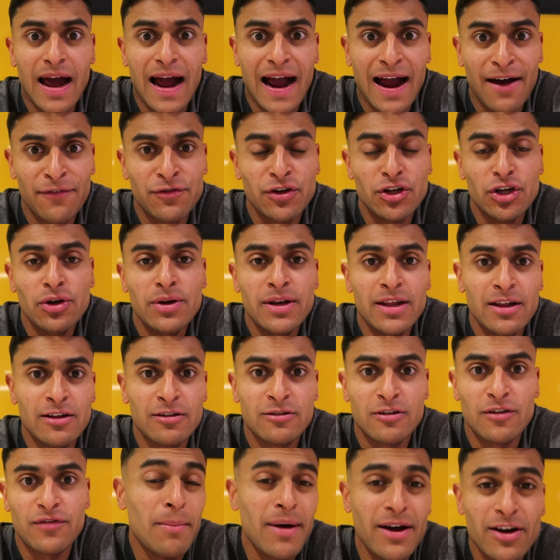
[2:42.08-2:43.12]
after uni
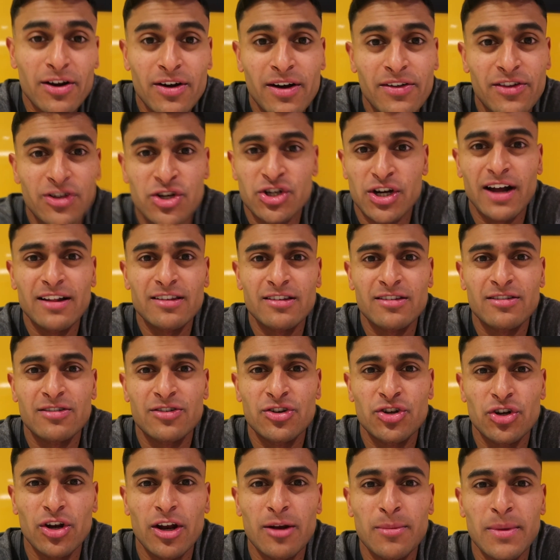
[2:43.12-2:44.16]
and stuff, I might not get the chance,
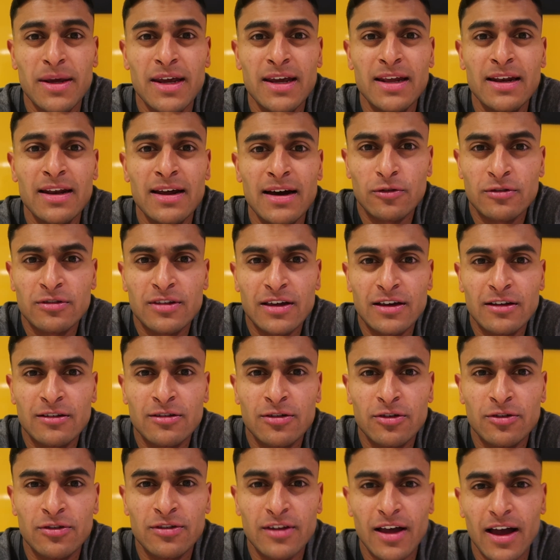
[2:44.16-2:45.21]
do you know what I mean? Those things,
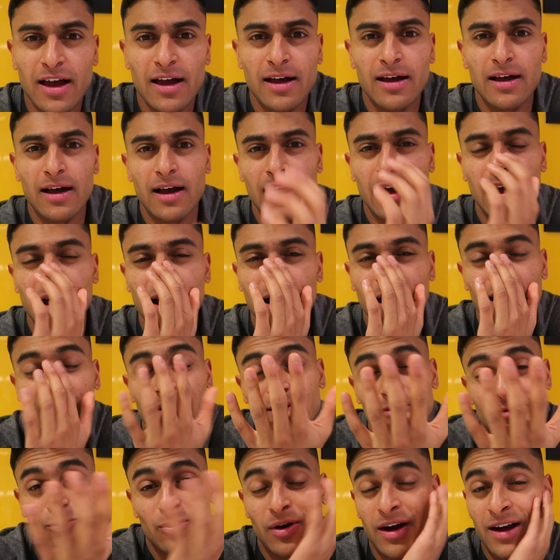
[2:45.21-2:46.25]
because
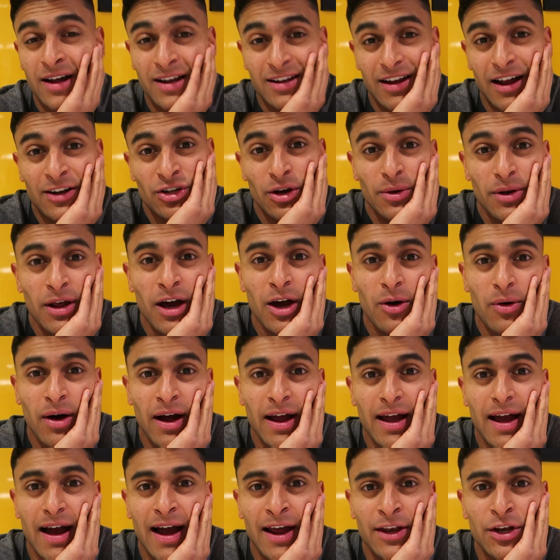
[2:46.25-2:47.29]
I don't know,
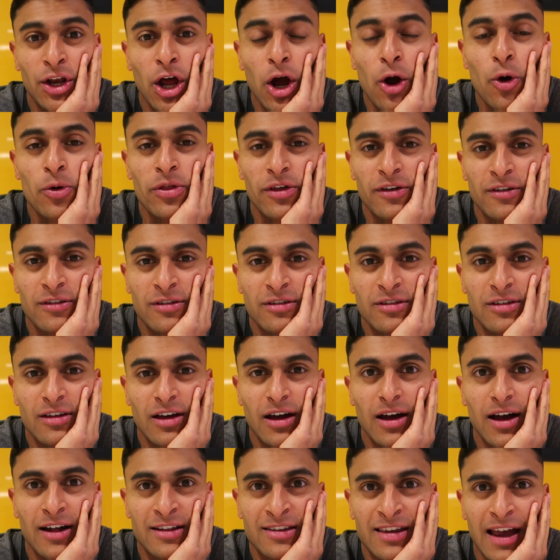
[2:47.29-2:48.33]
I know there's
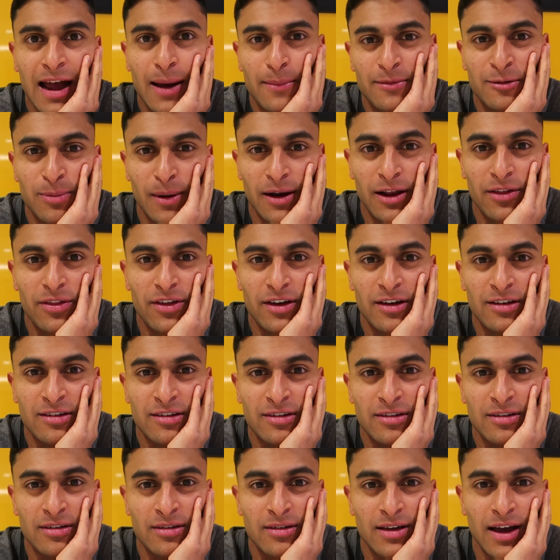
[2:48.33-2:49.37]
a time span on
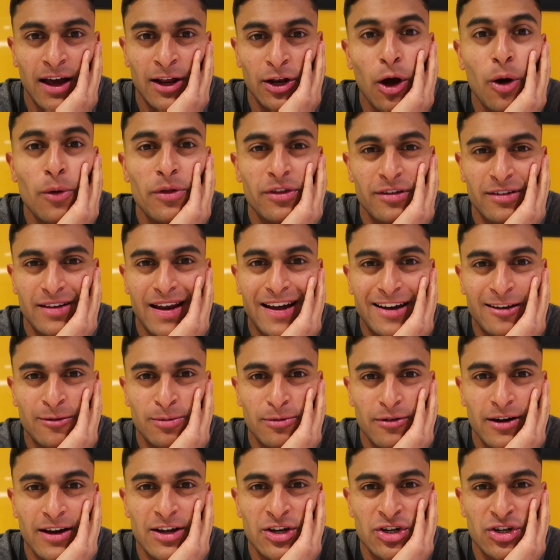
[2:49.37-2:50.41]
this. I know there's an
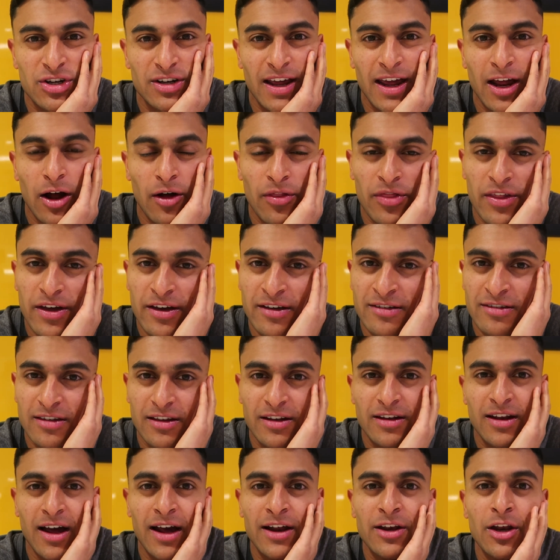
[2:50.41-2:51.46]
expiration date on this,
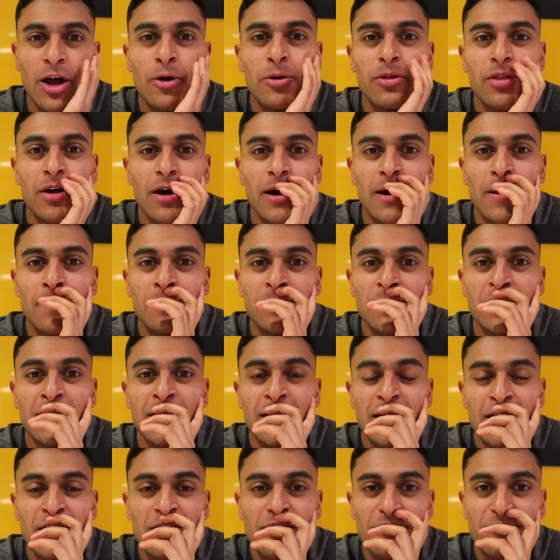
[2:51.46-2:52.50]
and I know that
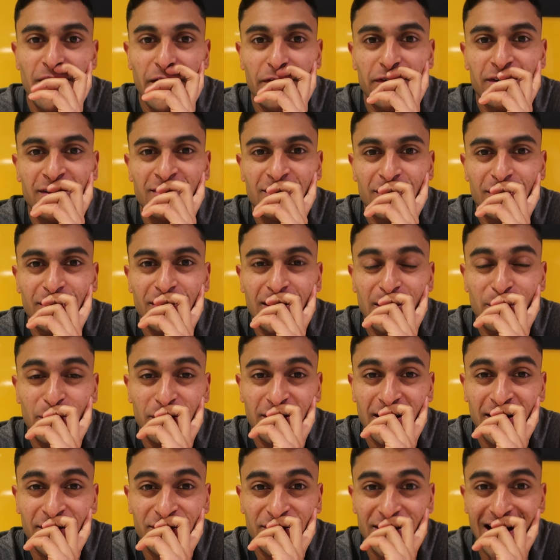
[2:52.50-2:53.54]
very soon I'm
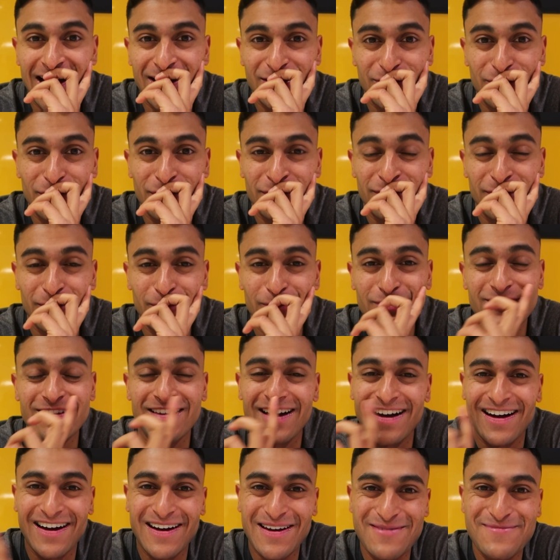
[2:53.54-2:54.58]
gonna have to add up full
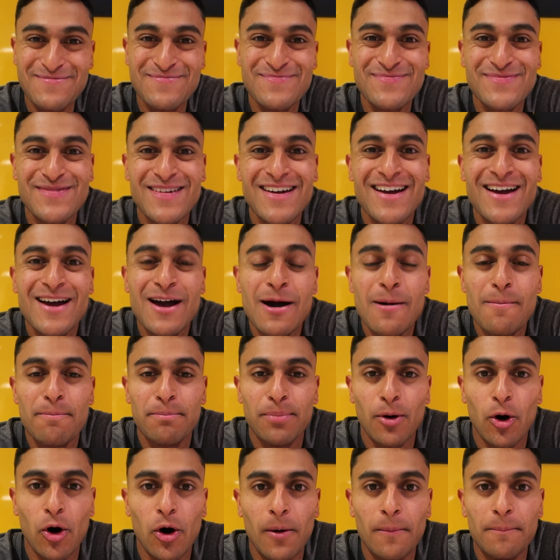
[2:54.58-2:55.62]
time.
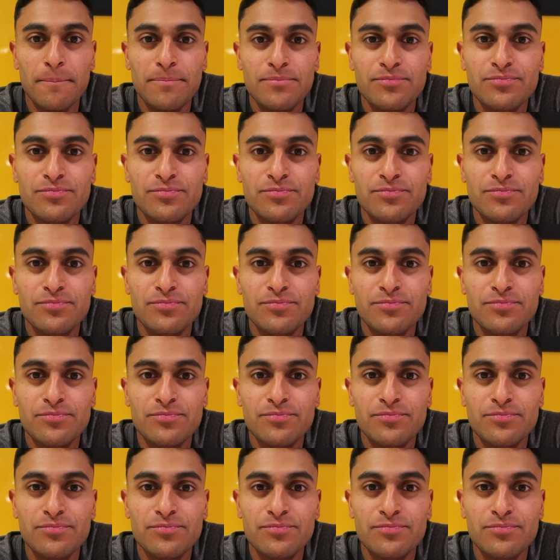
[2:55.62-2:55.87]
But